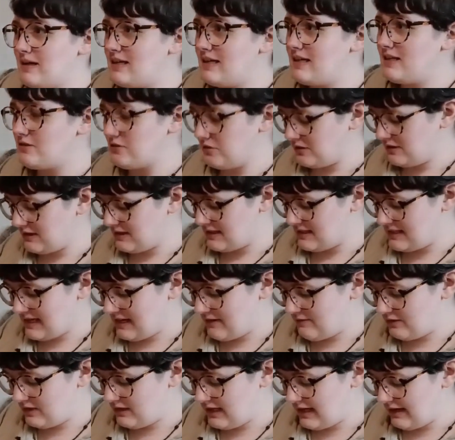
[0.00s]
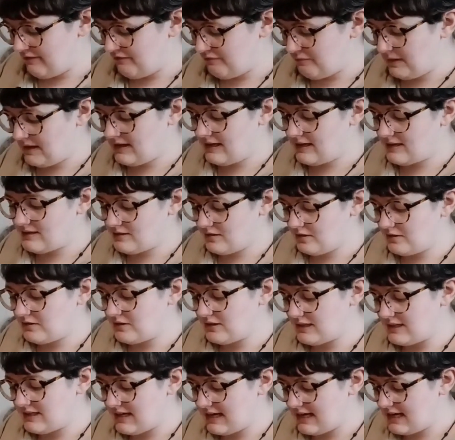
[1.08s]
aren't going to save a life. Band-Aids aren't going to
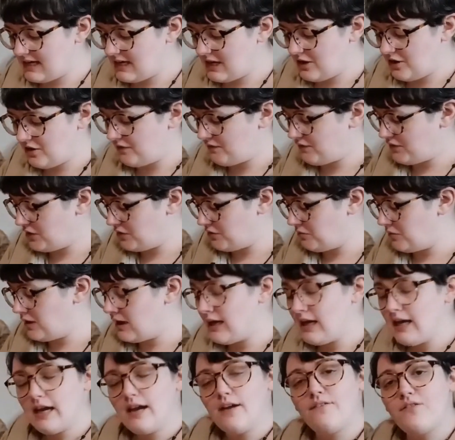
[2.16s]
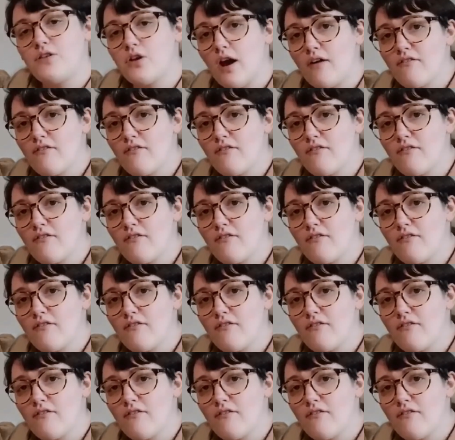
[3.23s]
take care of you if you have a